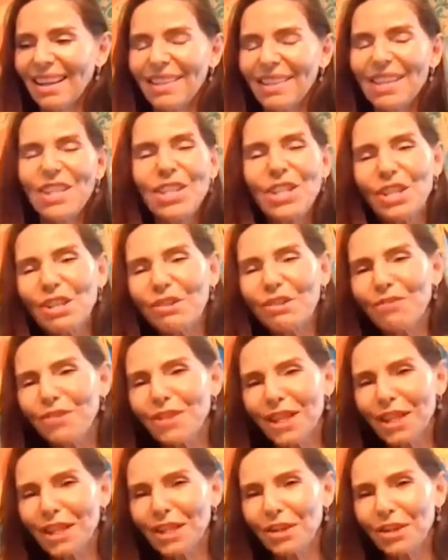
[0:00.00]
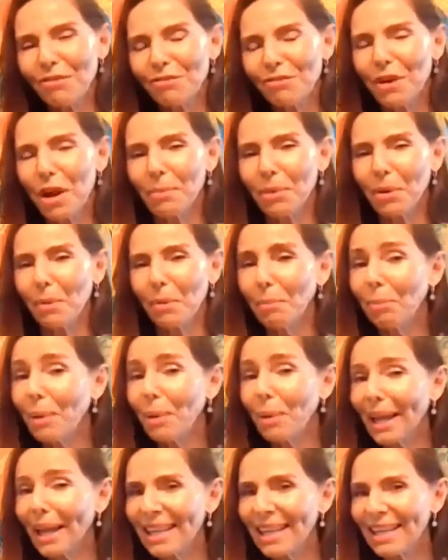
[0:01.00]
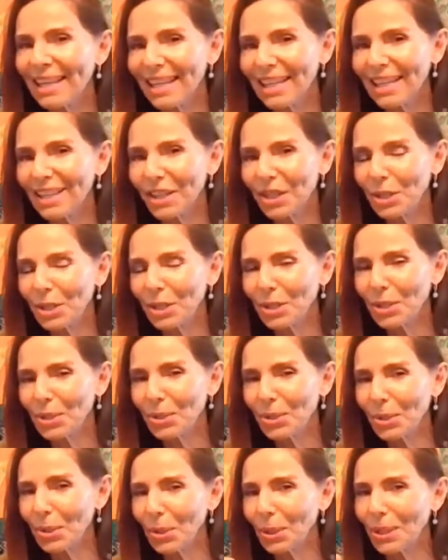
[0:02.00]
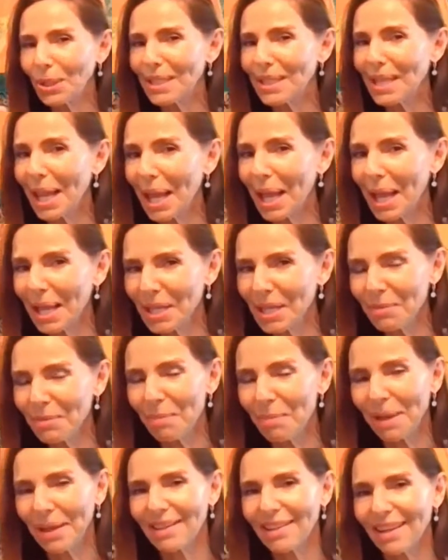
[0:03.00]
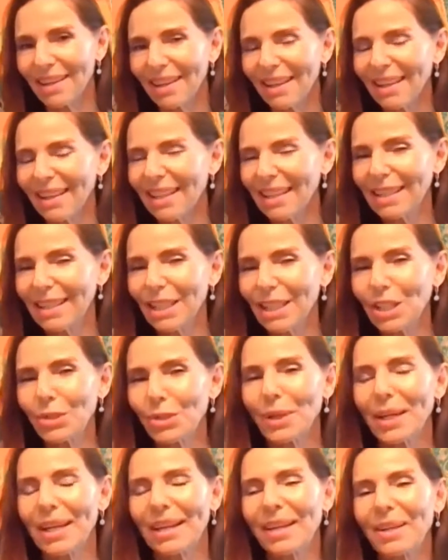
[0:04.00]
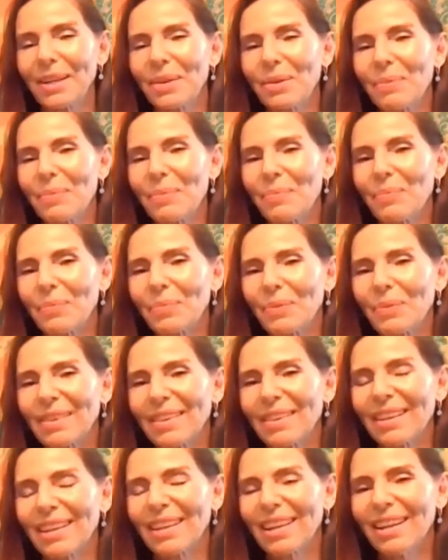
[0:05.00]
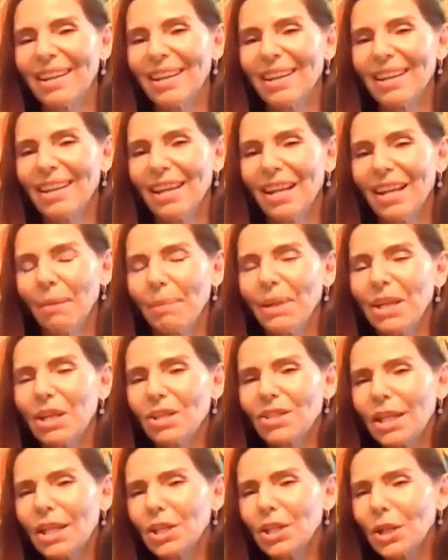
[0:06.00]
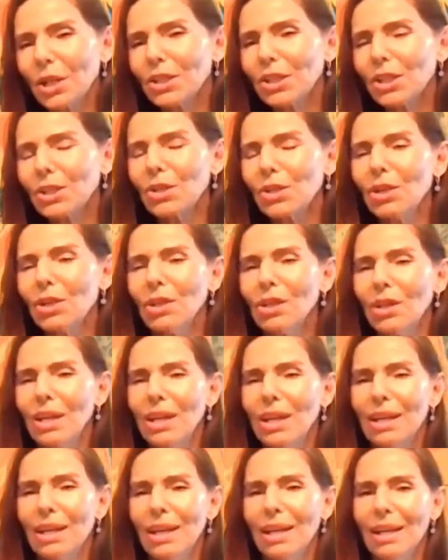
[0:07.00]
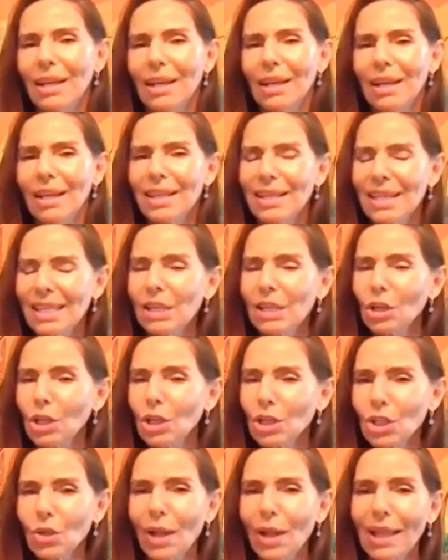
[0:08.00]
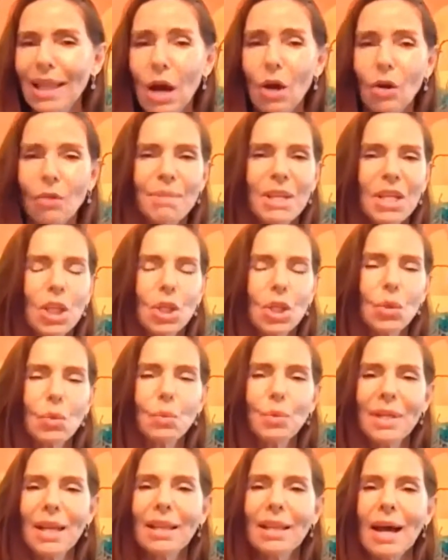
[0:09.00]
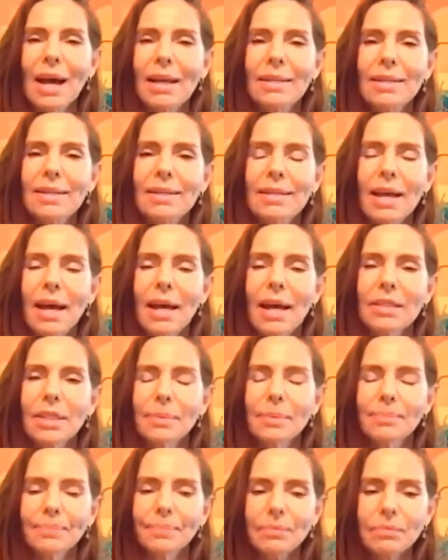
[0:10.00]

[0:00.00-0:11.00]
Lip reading: The shifting from complaining to contentment did the trick. Because it also allowed me to realize that